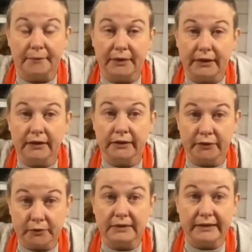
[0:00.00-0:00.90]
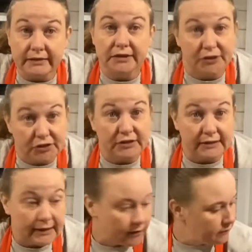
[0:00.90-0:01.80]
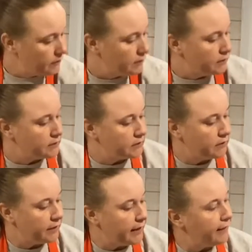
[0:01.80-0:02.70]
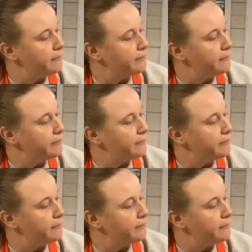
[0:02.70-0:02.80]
gonna use less dishes now. So I have